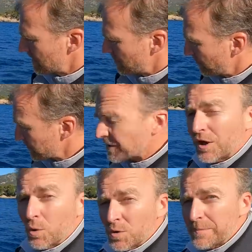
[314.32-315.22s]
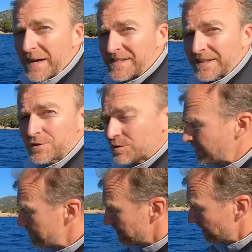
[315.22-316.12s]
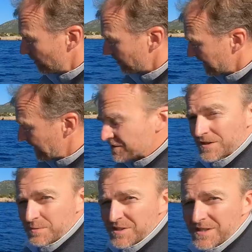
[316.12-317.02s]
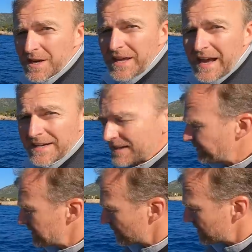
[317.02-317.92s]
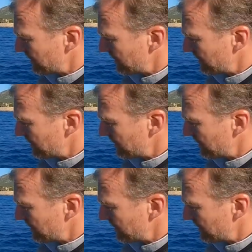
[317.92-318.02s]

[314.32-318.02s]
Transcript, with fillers: So we've also got automatic trim on the engines, which is another handy feature.